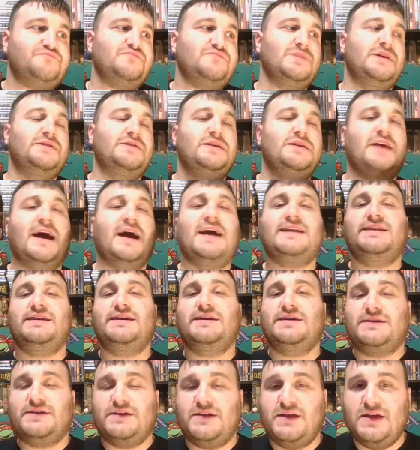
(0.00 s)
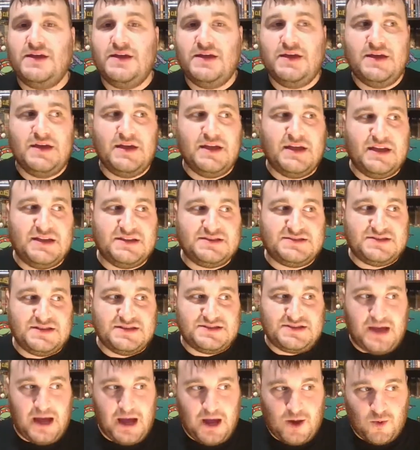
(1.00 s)
the idea is to
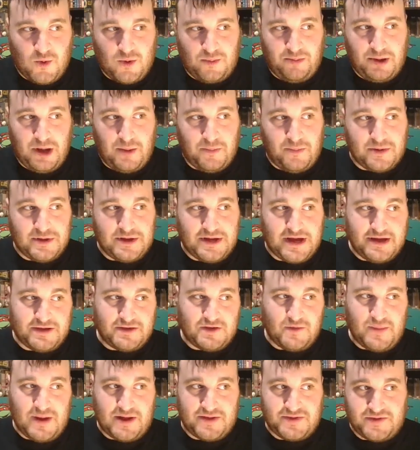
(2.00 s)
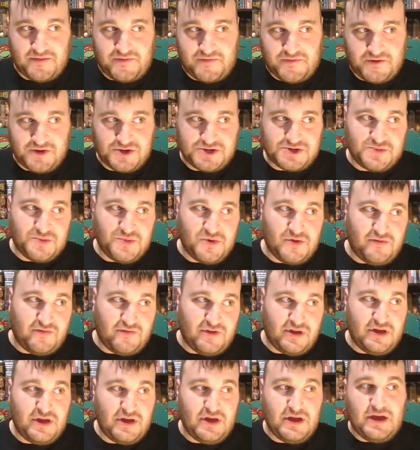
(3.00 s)
take what people liked about the first
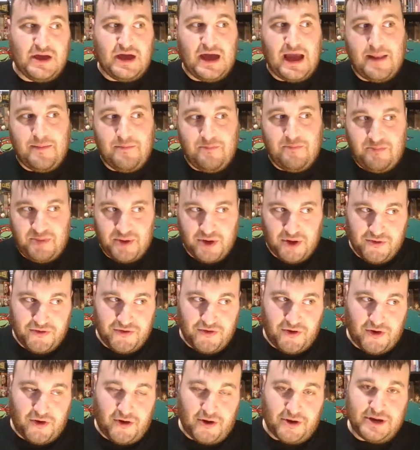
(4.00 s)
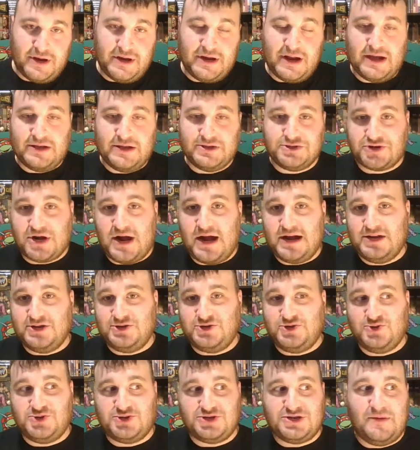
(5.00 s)
movie and build on it and try to
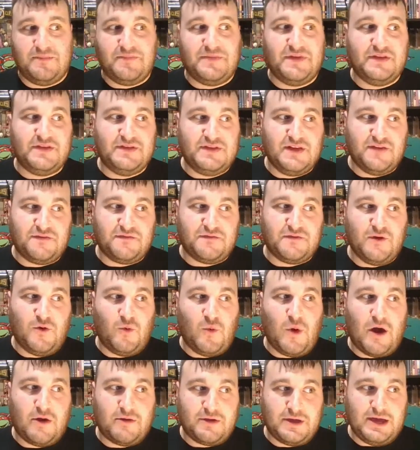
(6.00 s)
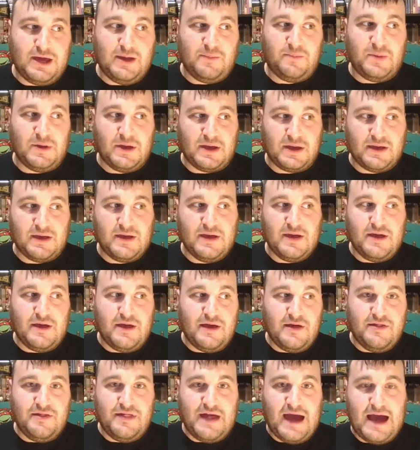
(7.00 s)
do something different while keeping
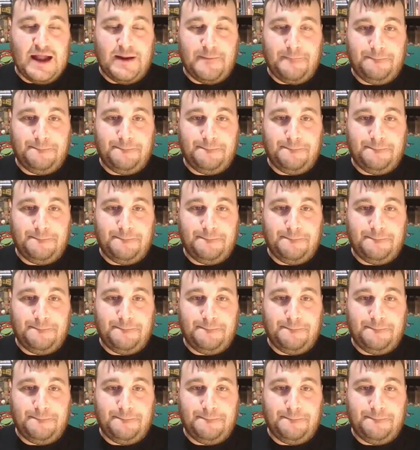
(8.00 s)
that